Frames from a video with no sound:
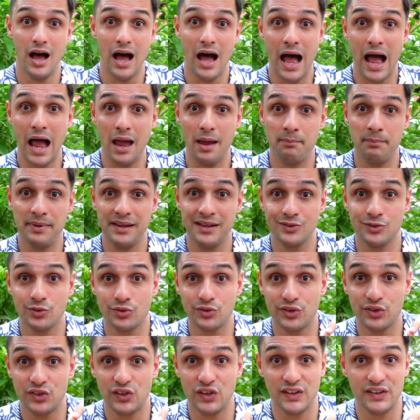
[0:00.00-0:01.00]
I've been to
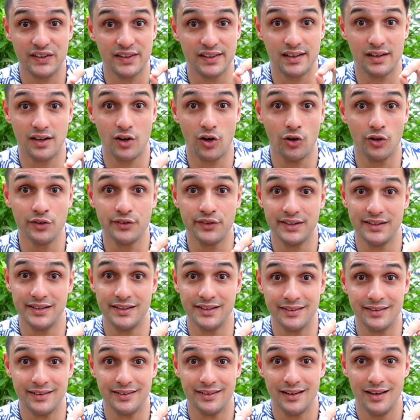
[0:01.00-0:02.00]
six
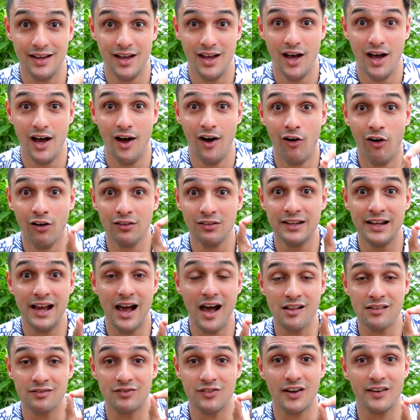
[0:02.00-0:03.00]
continents. Only
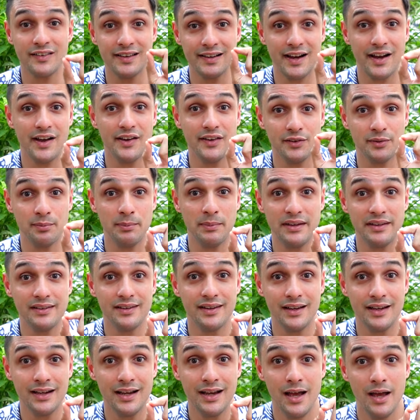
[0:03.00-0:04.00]
Antarctica is
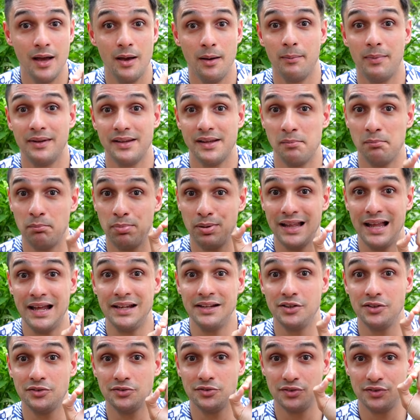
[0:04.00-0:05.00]
missing, but I'm
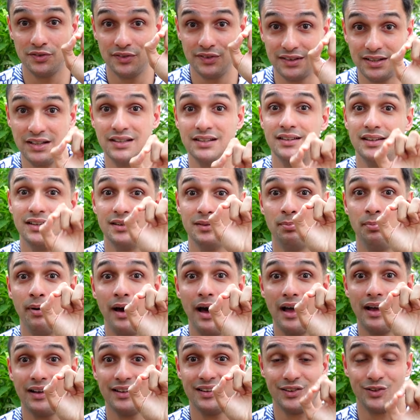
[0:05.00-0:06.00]
planning to tick this
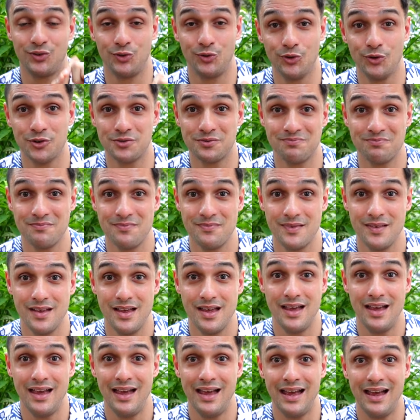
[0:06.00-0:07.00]
box soon.
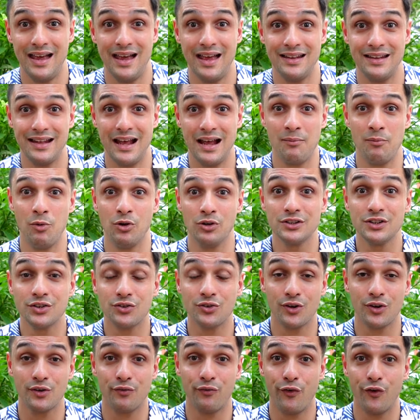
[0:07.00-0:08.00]
And I'm only
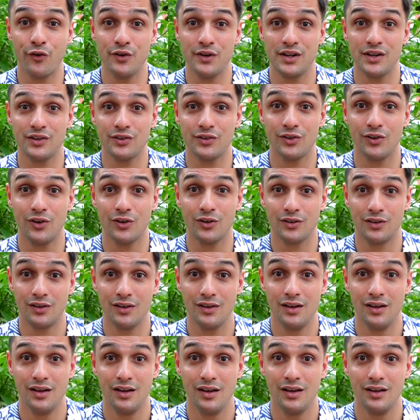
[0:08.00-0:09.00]
34 years old.
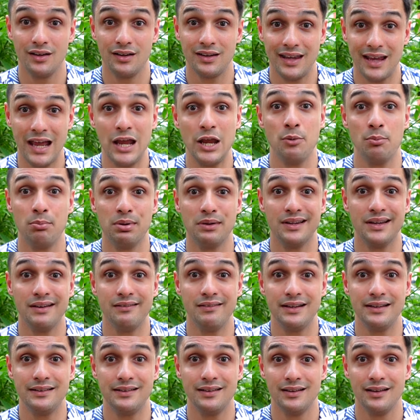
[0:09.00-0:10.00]
Can you believe
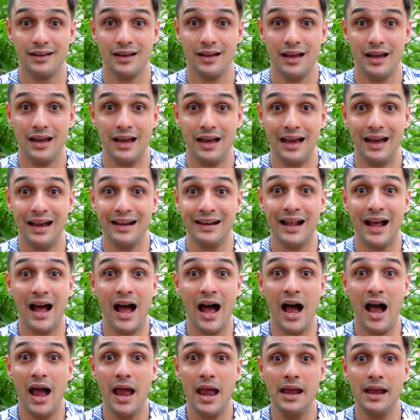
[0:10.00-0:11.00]
it? And
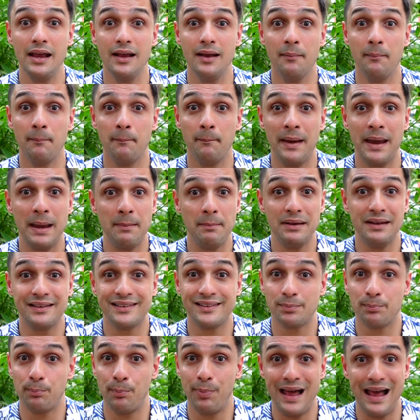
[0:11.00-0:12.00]
I maybe
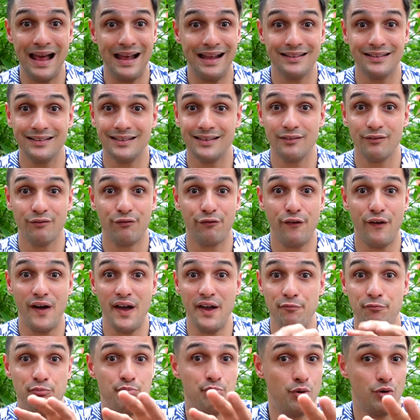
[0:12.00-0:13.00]
spend
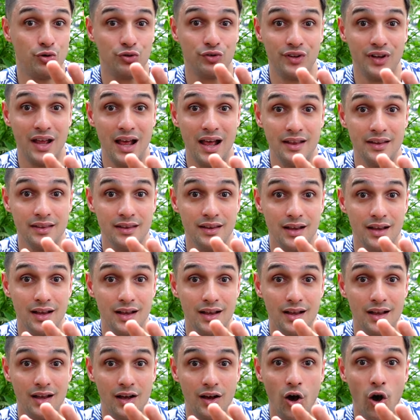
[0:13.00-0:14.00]
5%
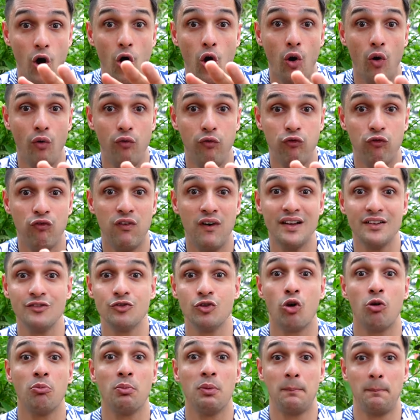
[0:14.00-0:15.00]
of what
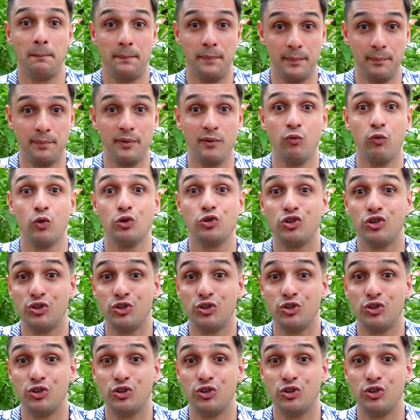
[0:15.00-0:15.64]
normal people would